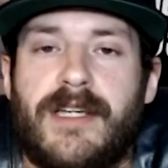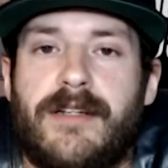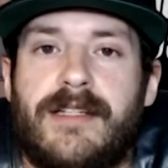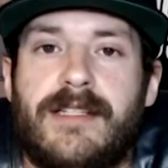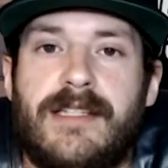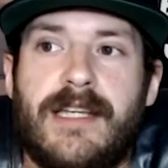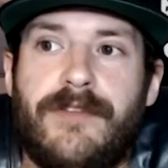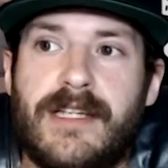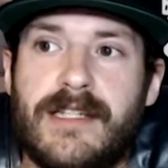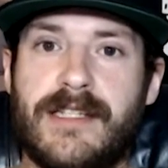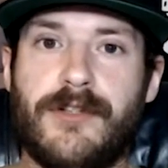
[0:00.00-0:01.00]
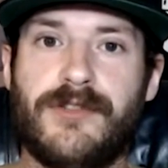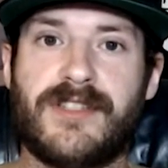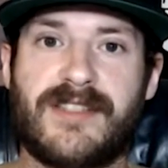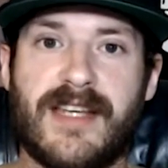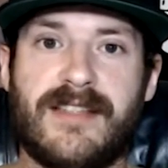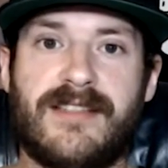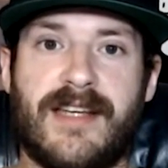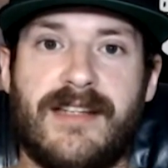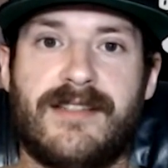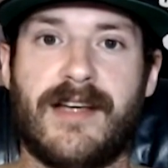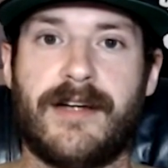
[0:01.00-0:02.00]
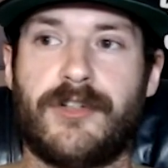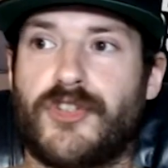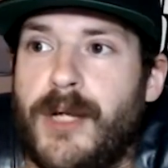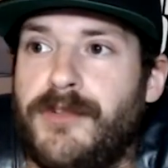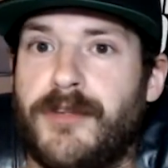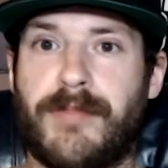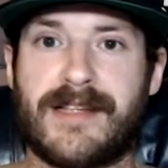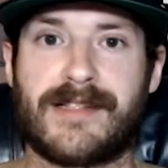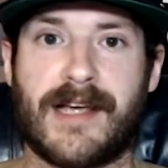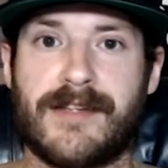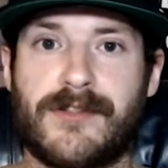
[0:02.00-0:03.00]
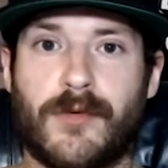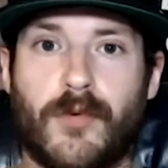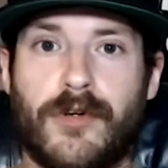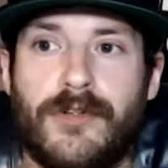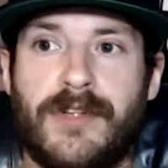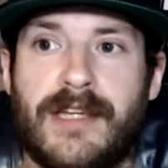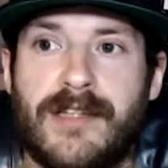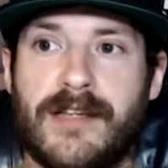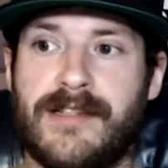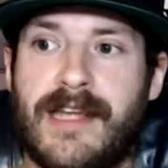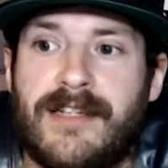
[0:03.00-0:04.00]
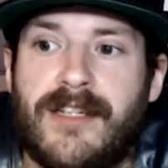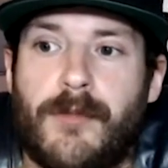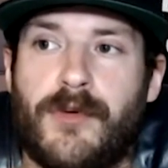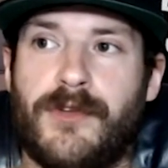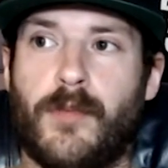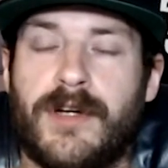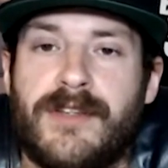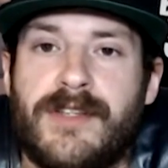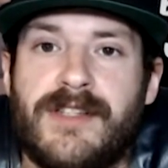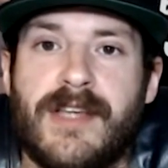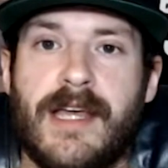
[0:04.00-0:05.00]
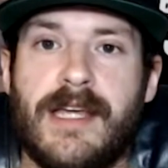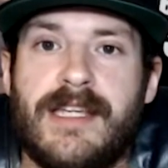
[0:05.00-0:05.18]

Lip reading: And if he continues to stay stateside and train with the best guys in the world and doesn't end up with one of these,